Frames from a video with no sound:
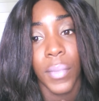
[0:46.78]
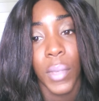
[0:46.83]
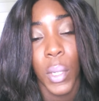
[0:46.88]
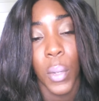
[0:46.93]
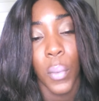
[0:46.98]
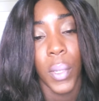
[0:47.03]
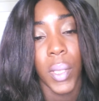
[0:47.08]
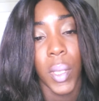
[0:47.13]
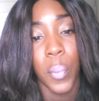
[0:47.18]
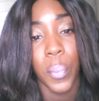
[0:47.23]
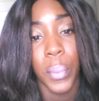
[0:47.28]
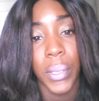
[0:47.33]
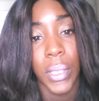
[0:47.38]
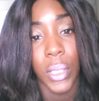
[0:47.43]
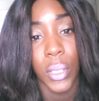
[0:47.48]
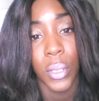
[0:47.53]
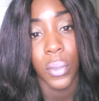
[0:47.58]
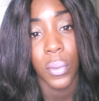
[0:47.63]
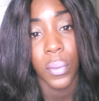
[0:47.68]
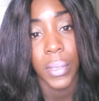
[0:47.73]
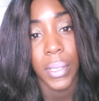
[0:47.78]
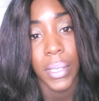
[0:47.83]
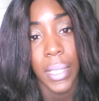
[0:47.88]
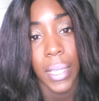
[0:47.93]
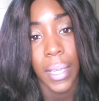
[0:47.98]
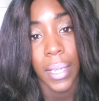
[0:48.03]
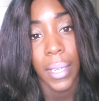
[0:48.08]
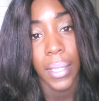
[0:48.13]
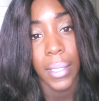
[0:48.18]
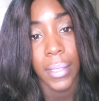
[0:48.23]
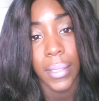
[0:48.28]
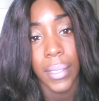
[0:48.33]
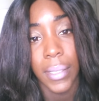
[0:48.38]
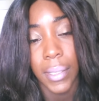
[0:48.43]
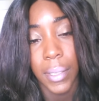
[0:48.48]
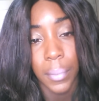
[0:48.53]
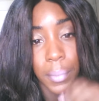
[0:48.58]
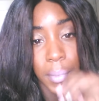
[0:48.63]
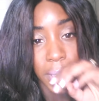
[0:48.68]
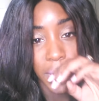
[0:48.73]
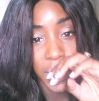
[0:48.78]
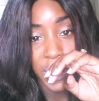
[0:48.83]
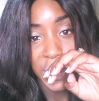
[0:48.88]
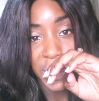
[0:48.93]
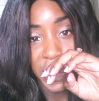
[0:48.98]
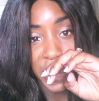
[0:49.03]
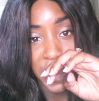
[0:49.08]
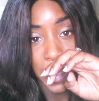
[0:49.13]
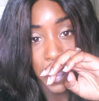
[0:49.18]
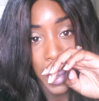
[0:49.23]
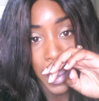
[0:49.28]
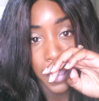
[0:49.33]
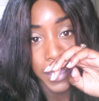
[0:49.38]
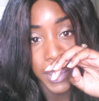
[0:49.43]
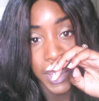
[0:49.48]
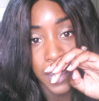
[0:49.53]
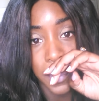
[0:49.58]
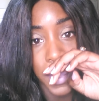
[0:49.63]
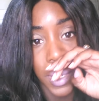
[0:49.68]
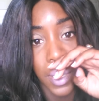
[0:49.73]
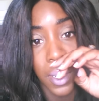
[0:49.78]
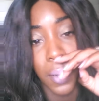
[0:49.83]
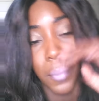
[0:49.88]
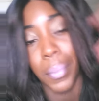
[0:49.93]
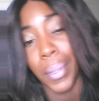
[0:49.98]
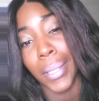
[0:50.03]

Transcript: What the procedure was like. Is it similar to pap smear?